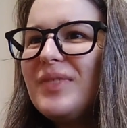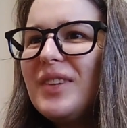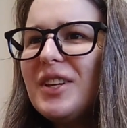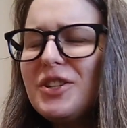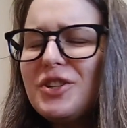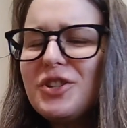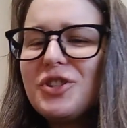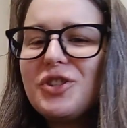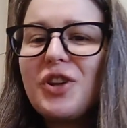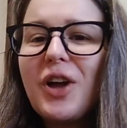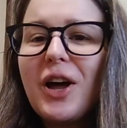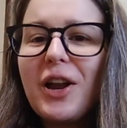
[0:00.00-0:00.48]

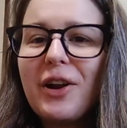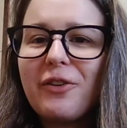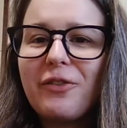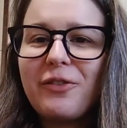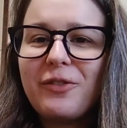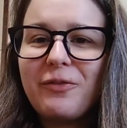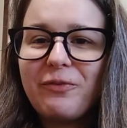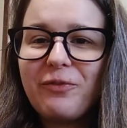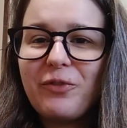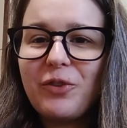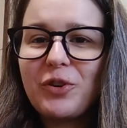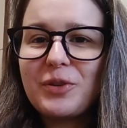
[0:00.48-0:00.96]
Just not a
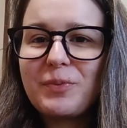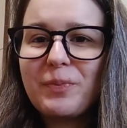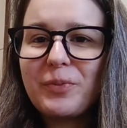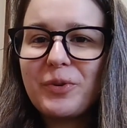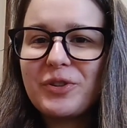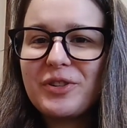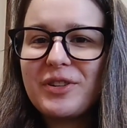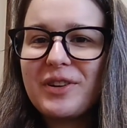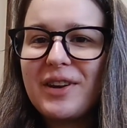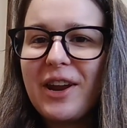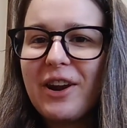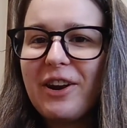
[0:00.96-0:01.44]

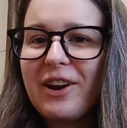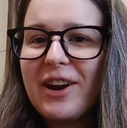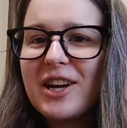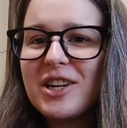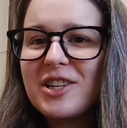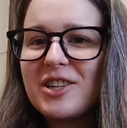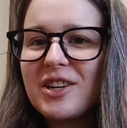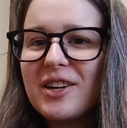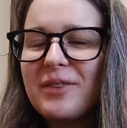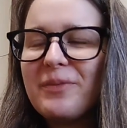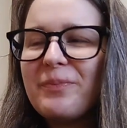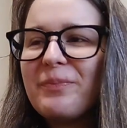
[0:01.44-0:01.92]
first-person
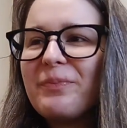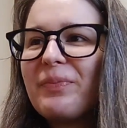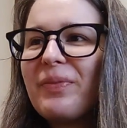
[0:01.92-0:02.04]
narration.